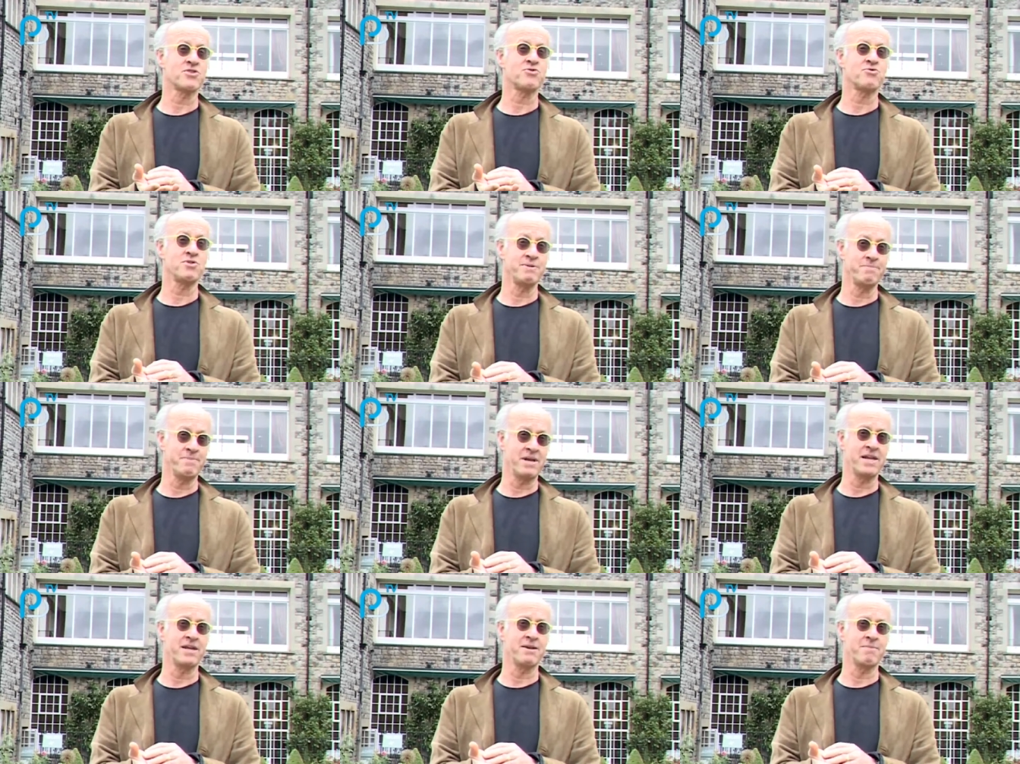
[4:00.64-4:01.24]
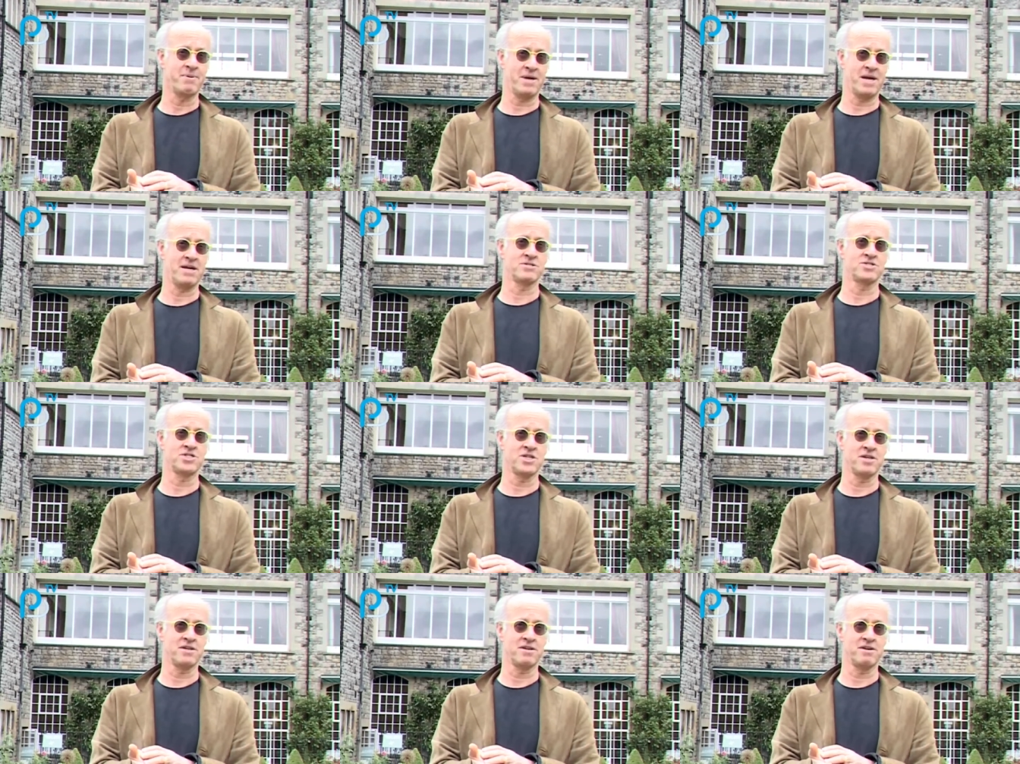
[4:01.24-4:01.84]
three million
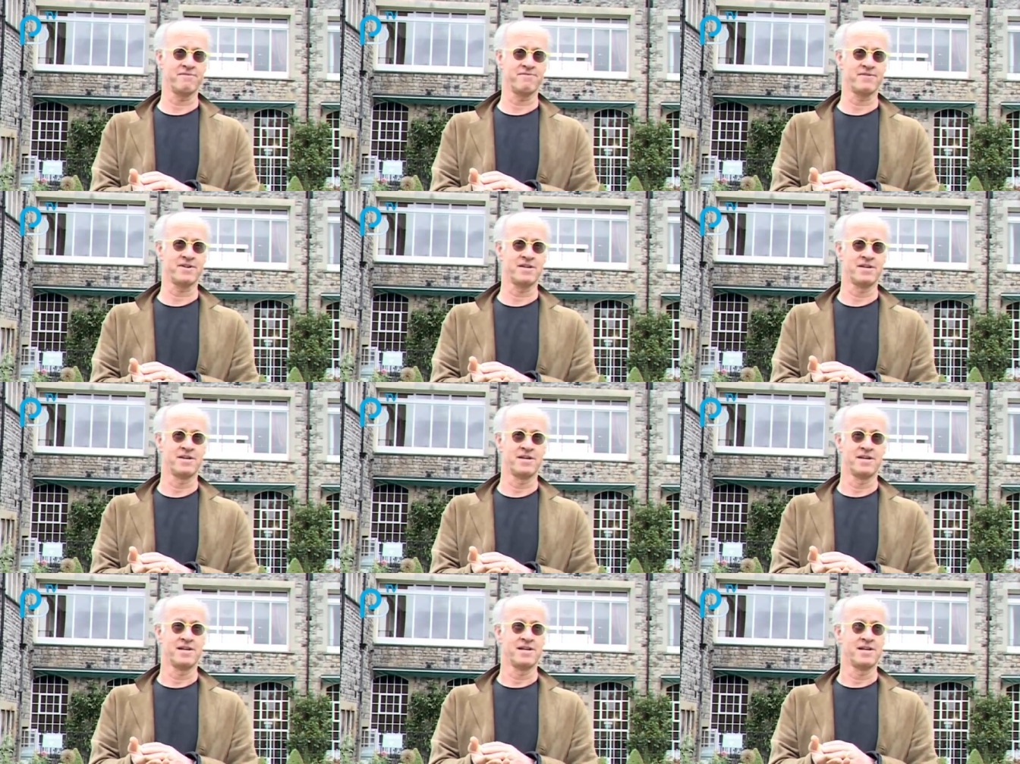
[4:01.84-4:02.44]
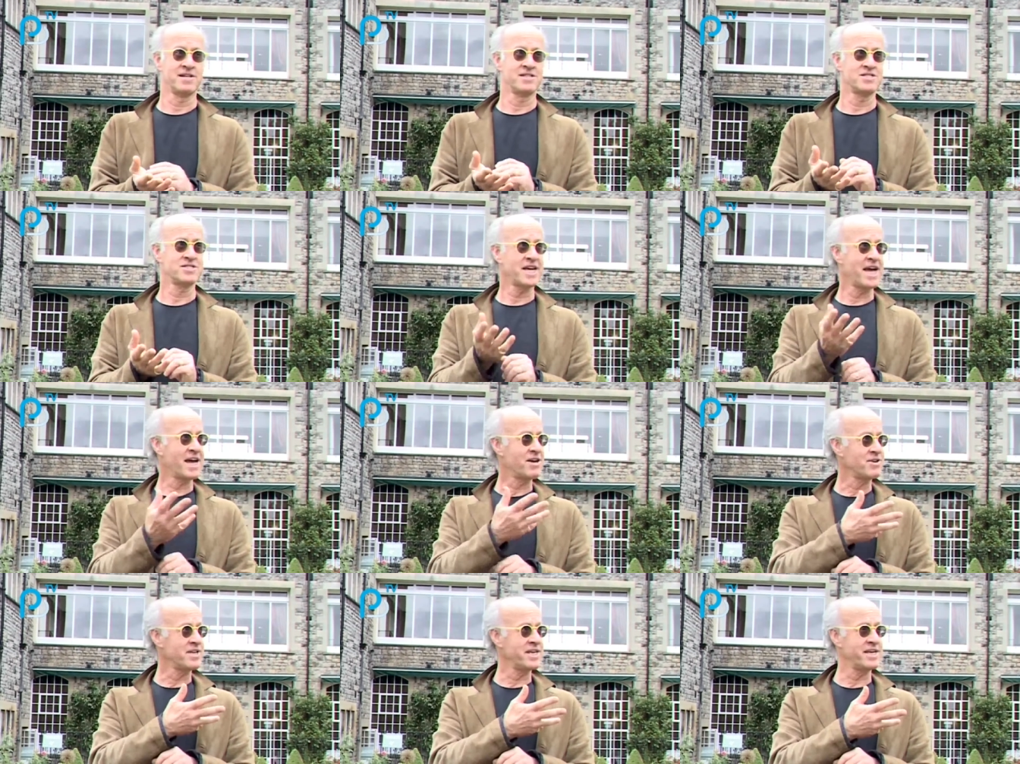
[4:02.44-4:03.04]
pound turnover.
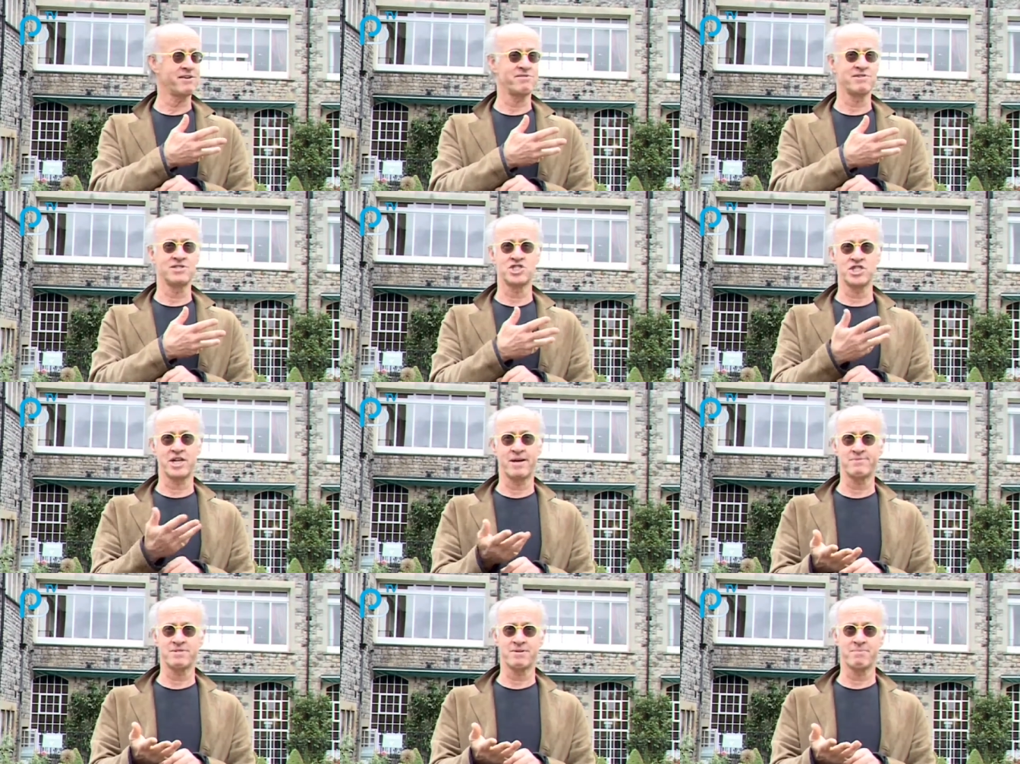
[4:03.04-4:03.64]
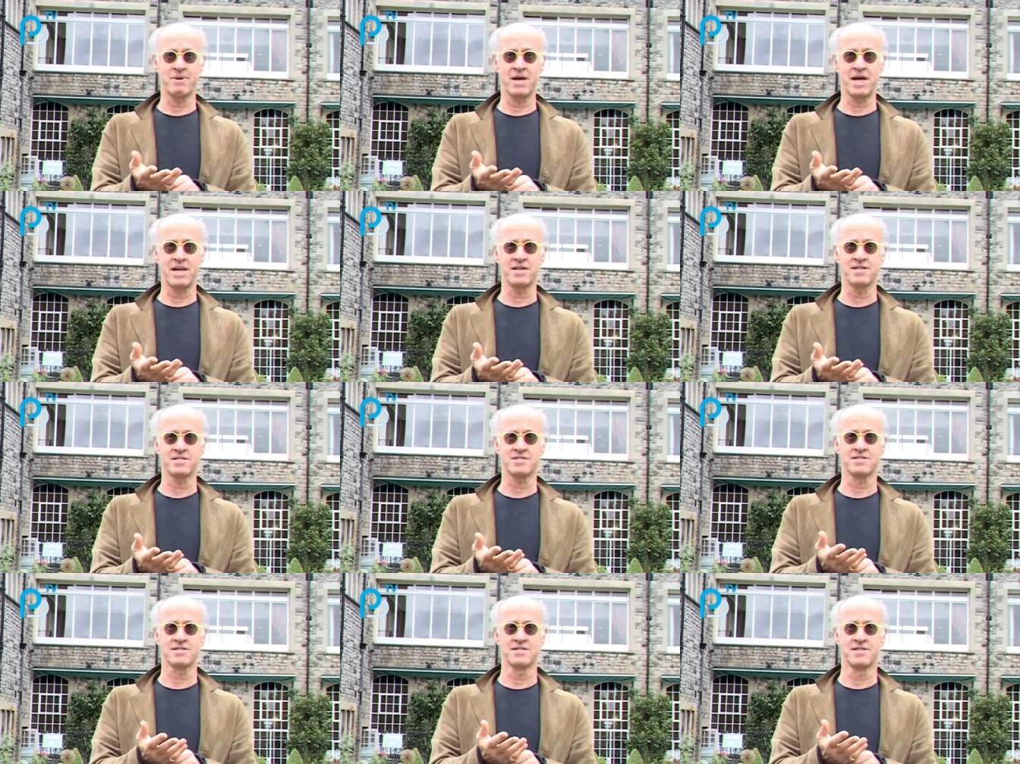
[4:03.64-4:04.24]
Down here in Shepton
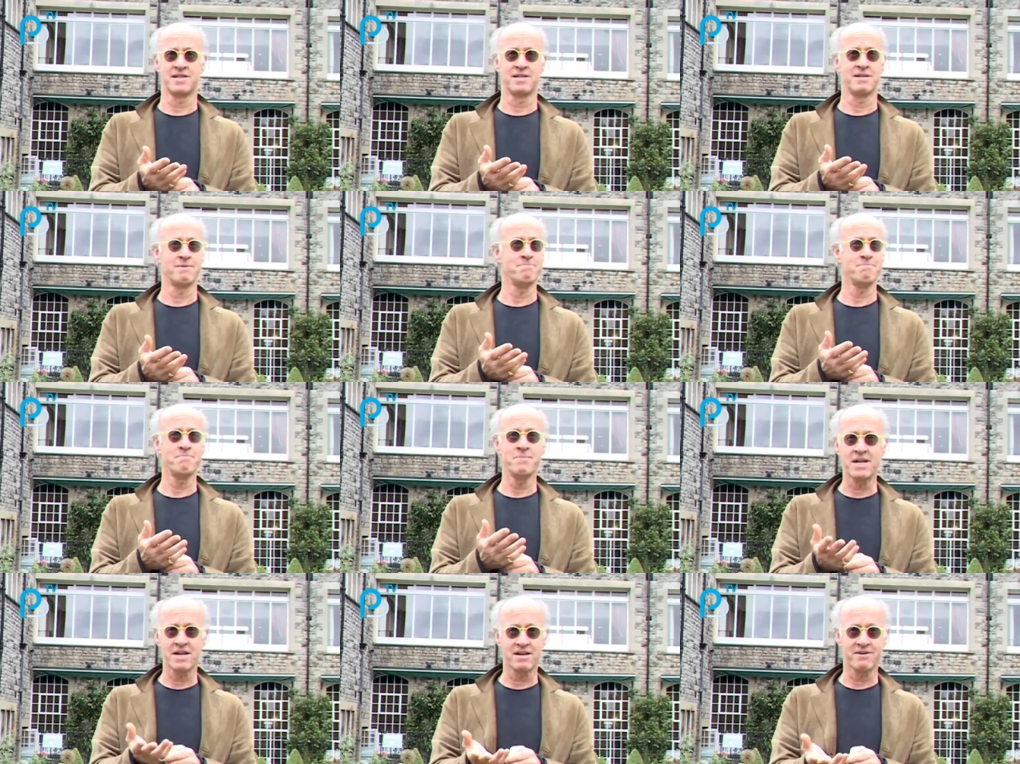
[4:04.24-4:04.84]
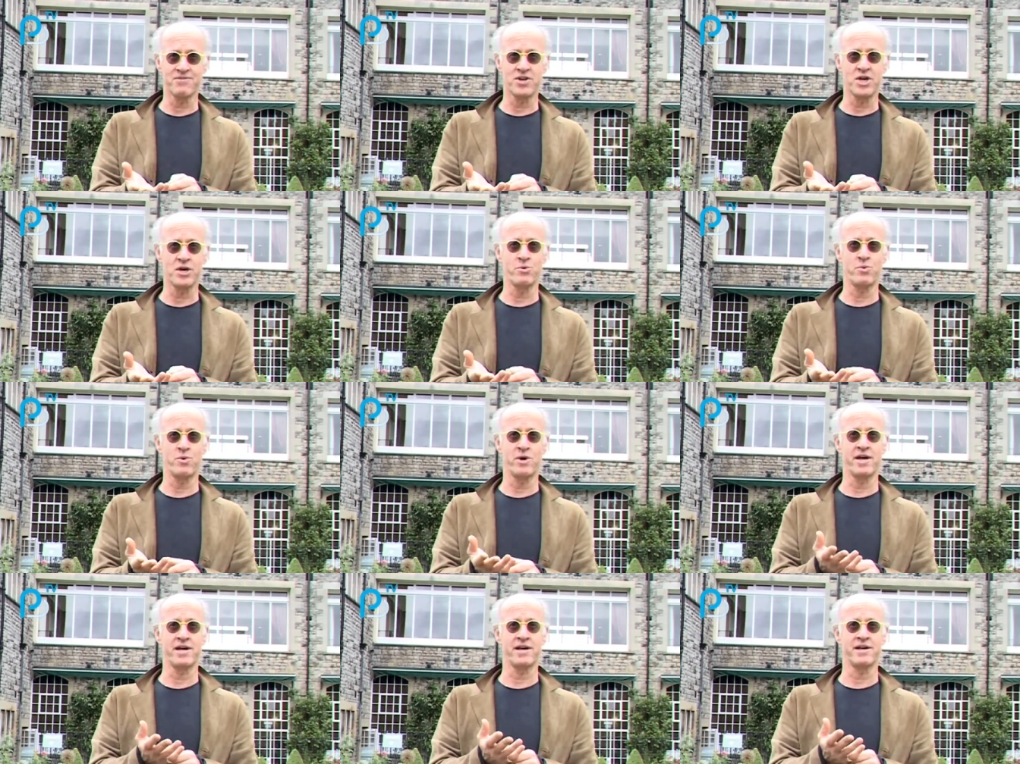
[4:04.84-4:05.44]
Mallet, middle of
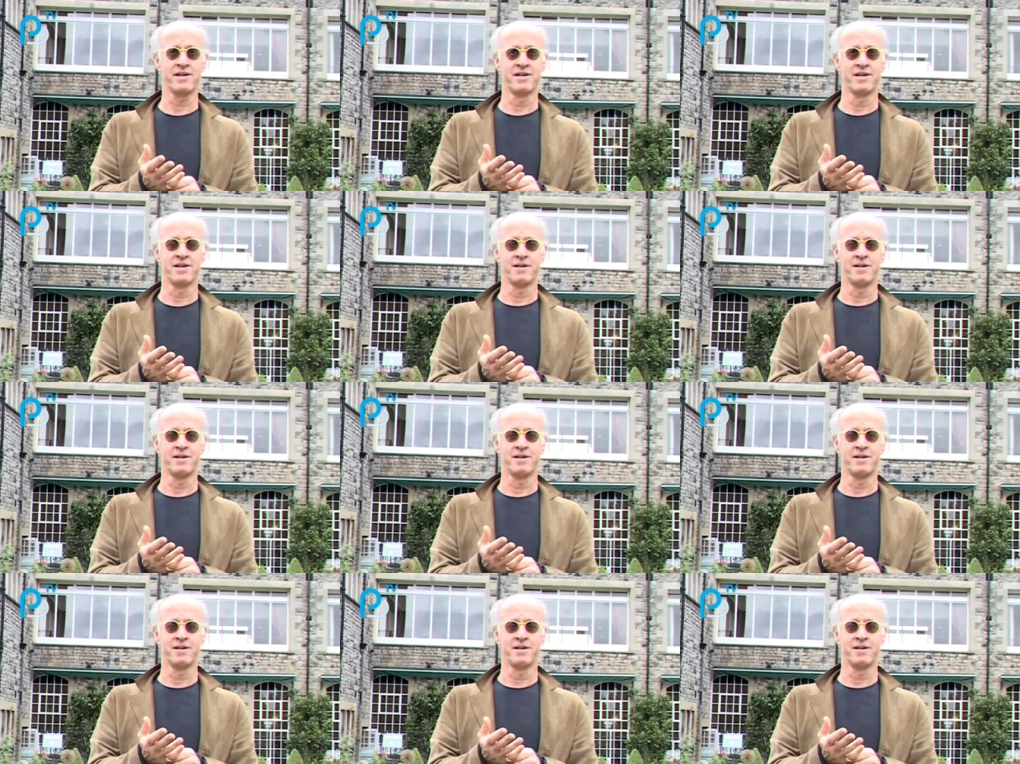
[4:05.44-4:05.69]
nowhere,